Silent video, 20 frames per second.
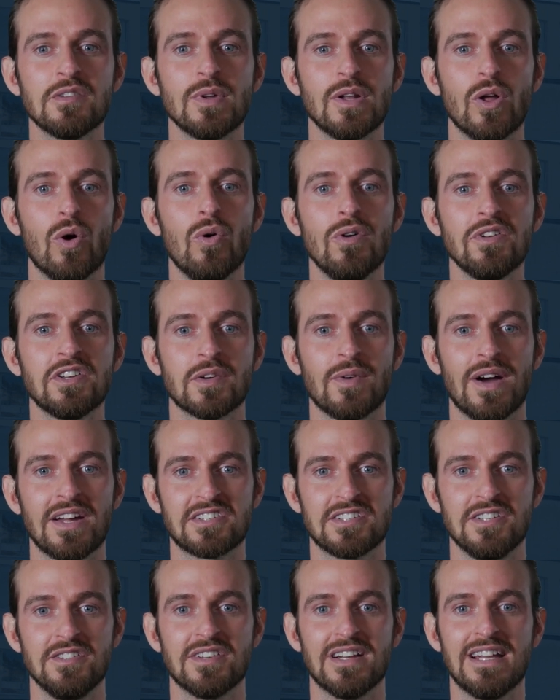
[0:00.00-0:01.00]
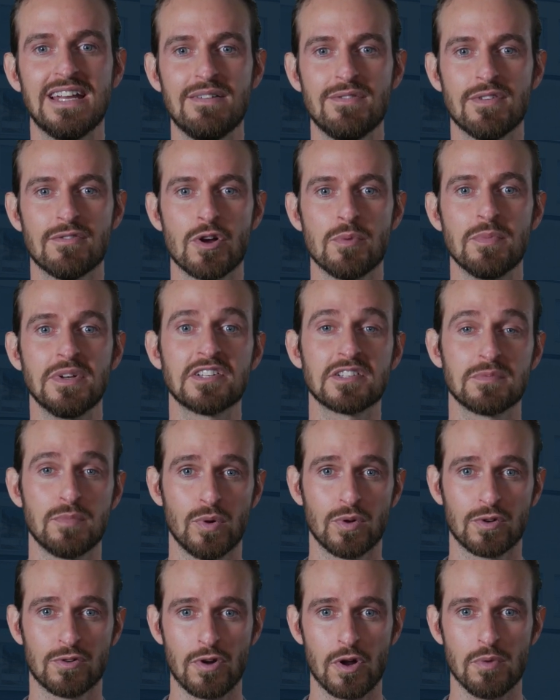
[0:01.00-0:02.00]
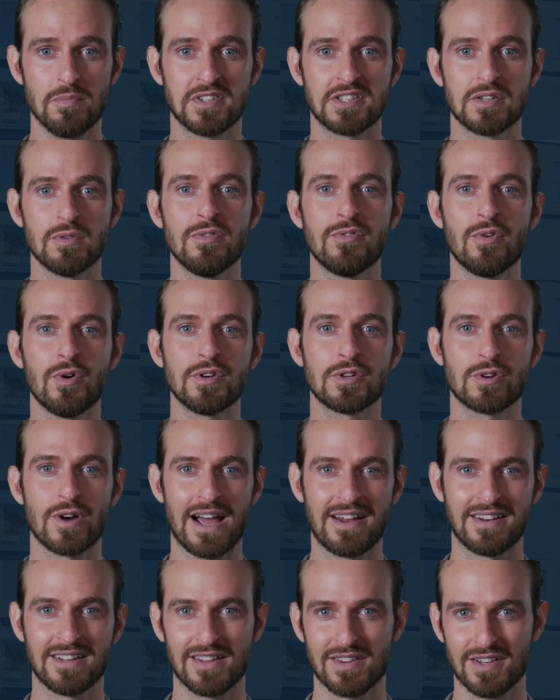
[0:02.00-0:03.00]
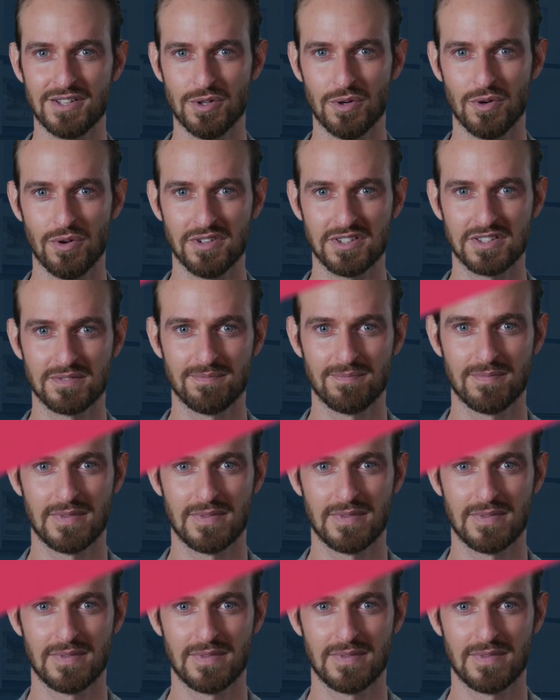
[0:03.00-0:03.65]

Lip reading: will also ask you to leave the room in small groups to avoid crowding at the doors.